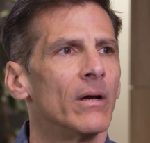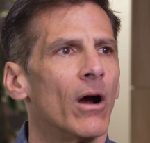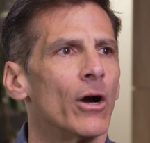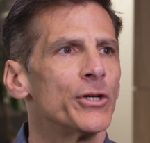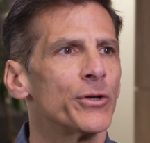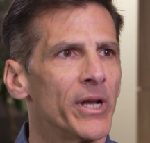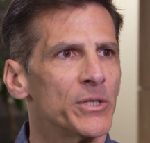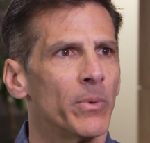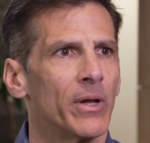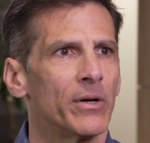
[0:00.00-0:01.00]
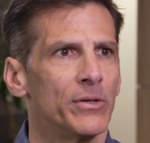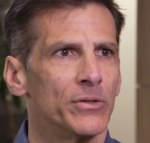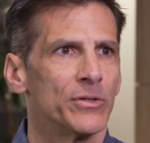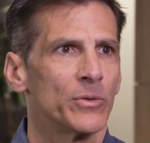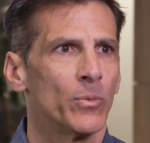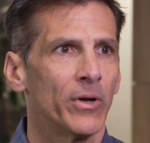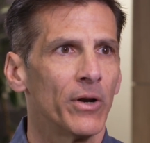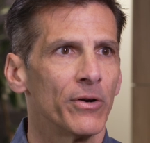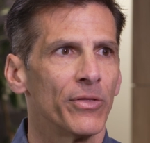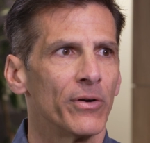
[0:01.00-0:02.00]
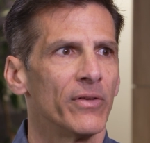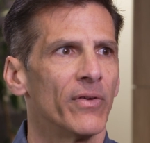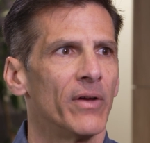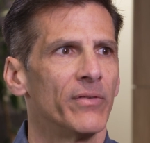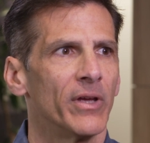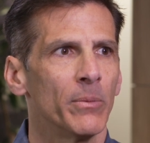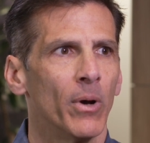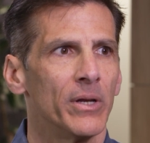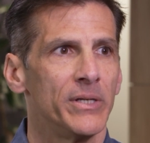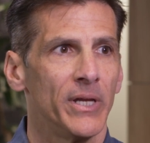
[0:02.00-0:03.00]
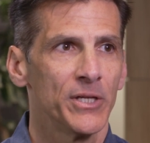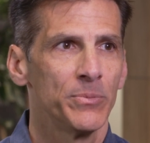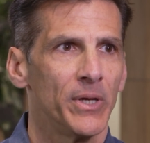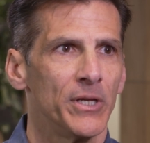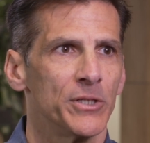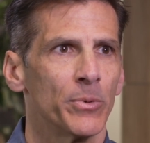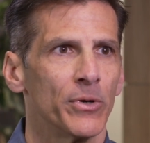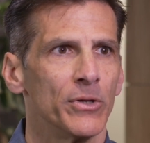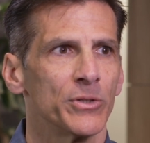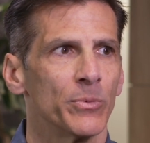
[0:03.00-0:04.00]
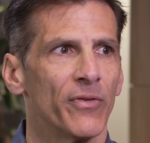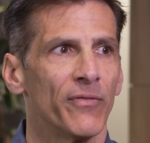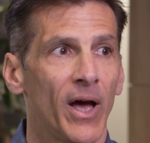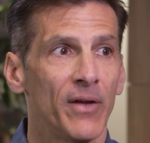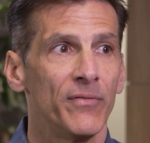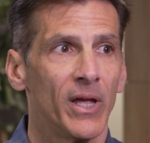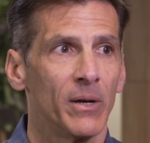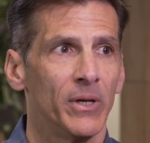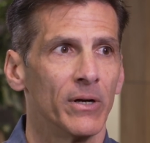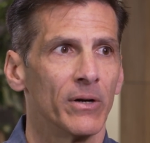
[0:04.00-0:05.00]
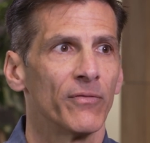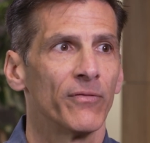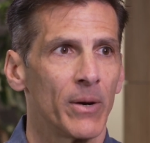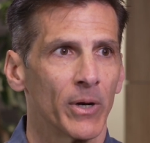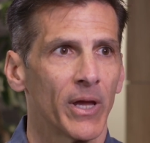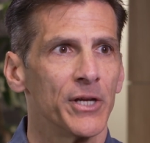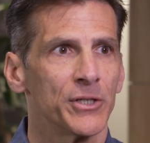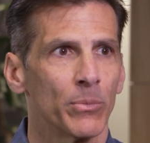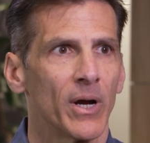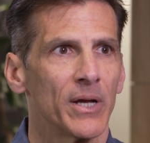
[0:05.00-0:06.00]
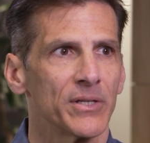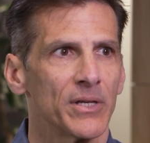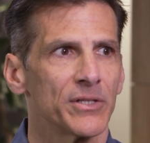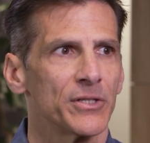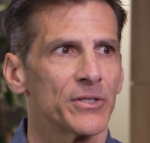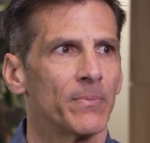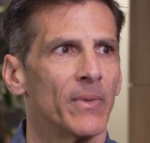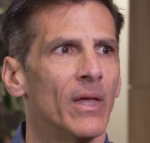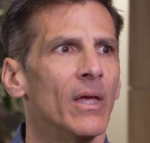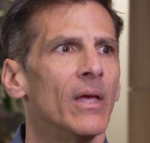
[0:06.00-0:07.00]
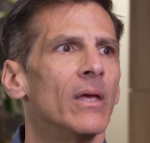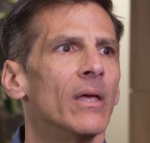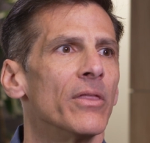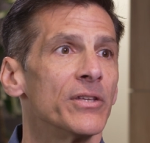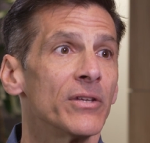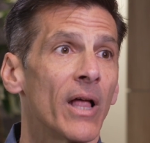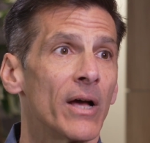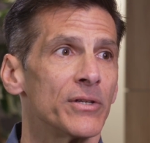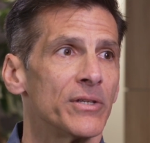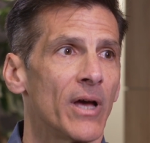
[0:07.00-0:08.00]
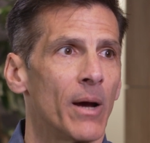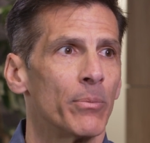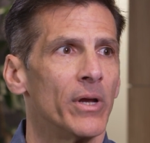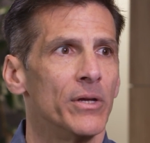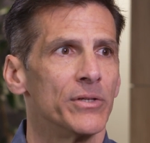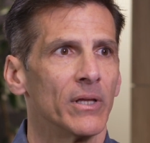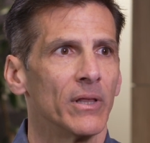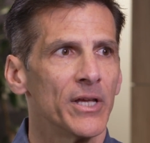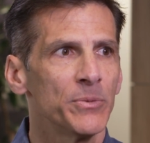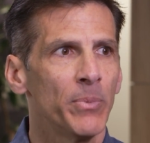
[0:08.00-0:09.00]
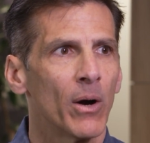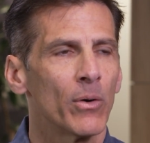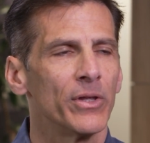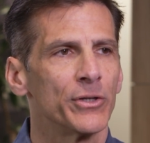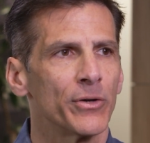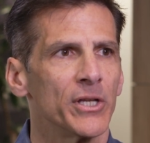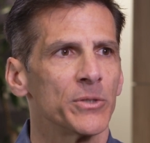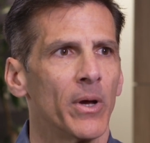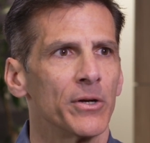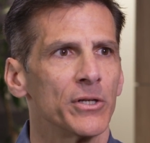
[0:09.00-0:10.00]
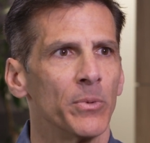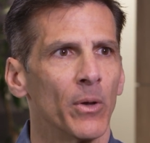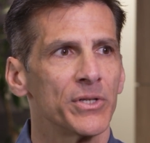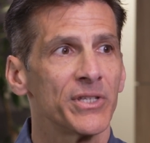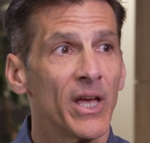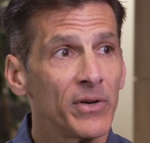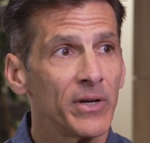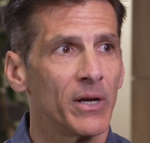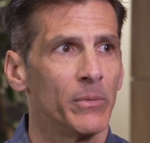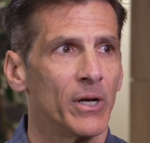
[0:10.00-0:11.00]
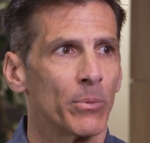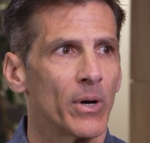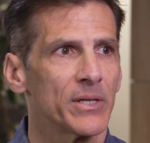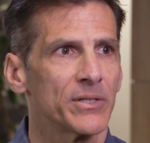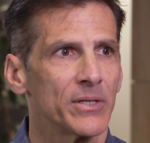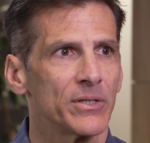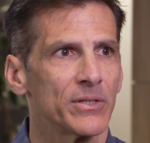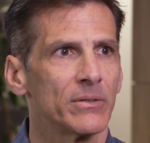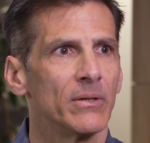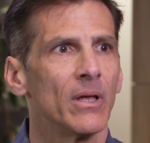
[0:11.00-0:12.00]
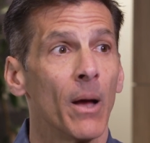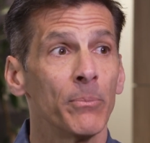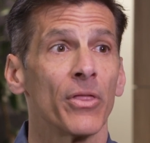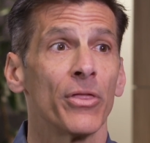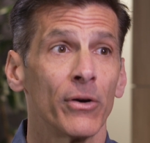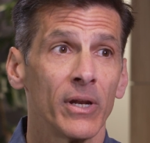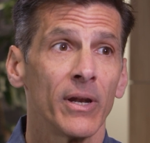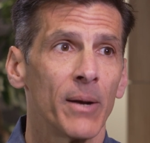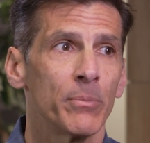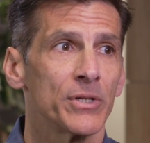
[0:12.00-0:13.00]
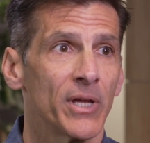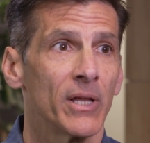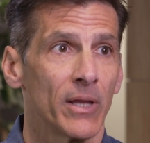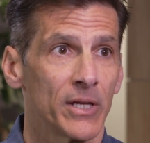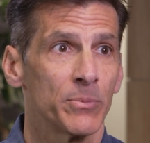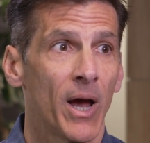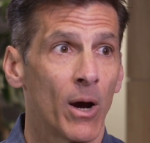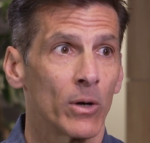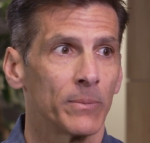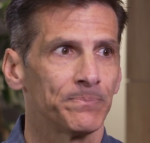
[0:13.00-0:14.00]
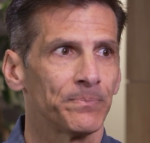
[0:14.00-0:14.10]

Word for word: Our transponder uses 135 gigabaud DSPs produced with 5 nanometer fabrication processes. This allows it to operate using less power than transponders built with 7 nanometer processes, up to 39% less power.